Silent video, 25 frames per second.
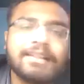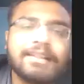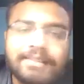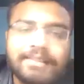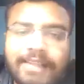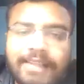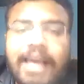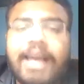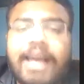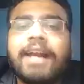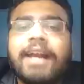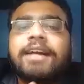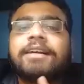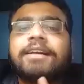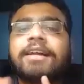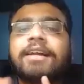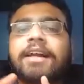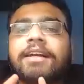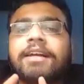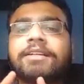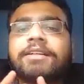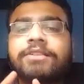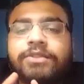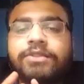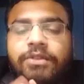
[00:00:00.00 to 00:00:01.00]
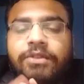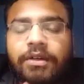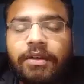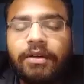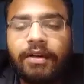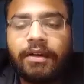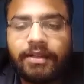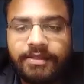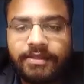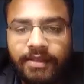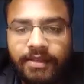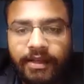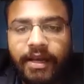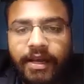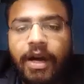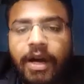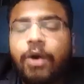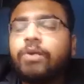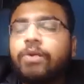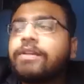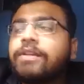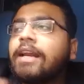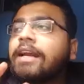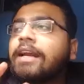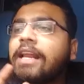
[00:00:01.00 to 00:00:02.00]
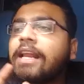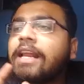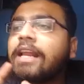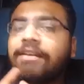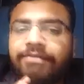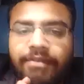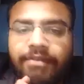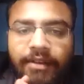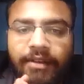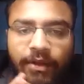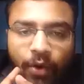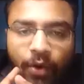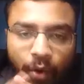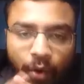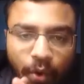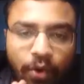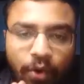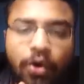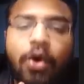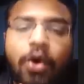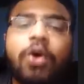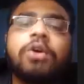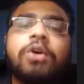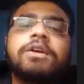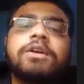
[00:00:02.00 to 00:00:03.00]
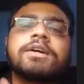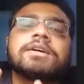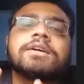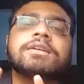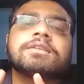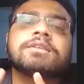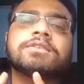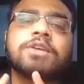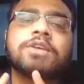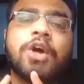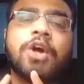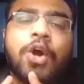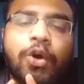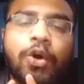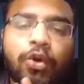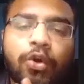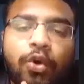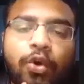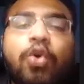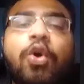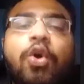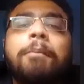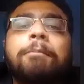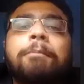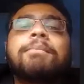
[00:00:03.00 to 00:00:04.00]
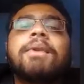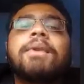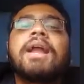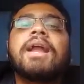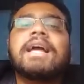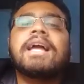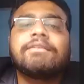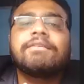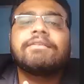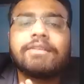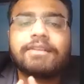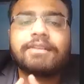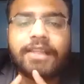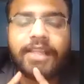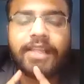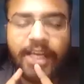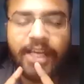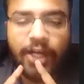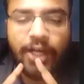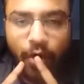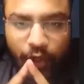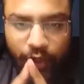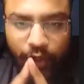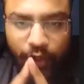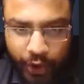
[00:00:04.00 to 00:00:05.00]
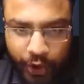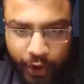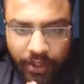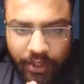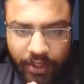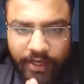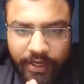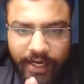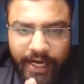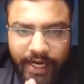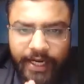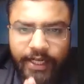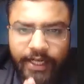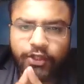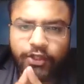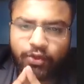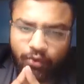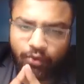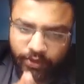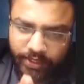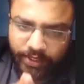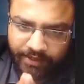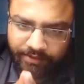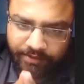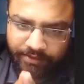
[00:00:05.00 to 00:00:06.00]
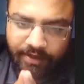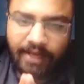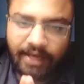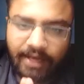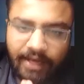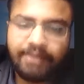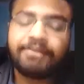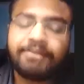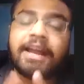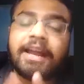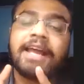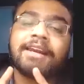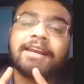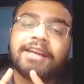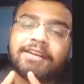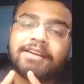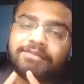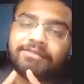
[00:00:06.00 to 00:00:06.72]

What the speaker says: that it's a ground that if a court orders to comply with the conjugal rights to the wife and